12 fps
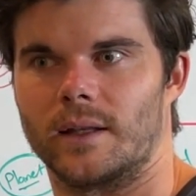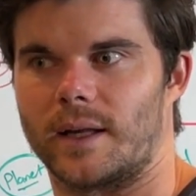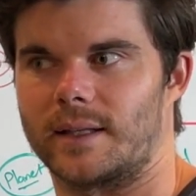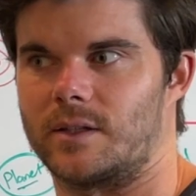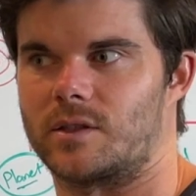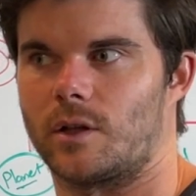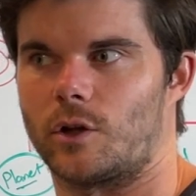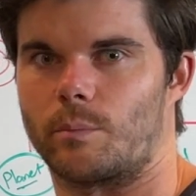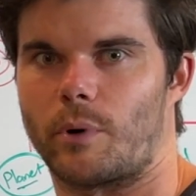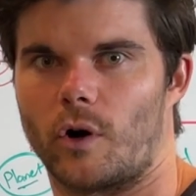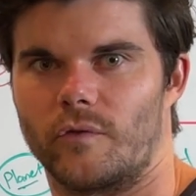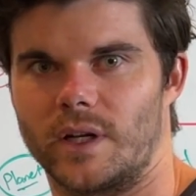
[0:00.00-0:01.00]
Like there's a lot of
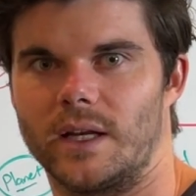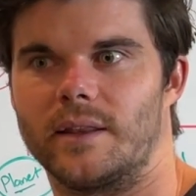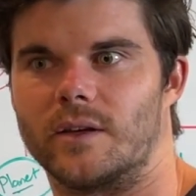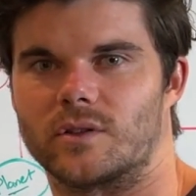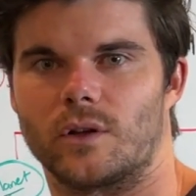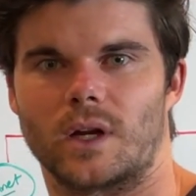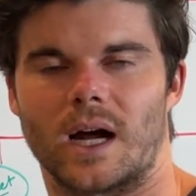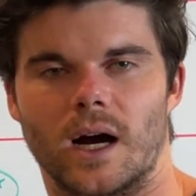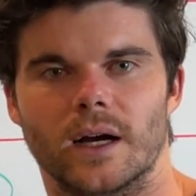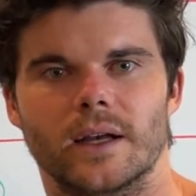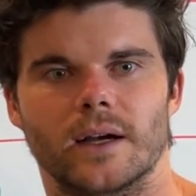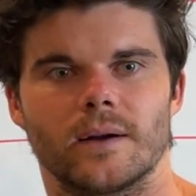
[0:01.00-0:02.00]
poverty, there's a lot of
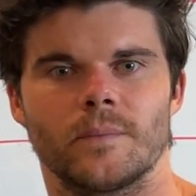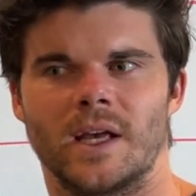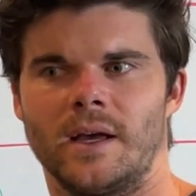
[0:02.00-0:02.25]
hunger,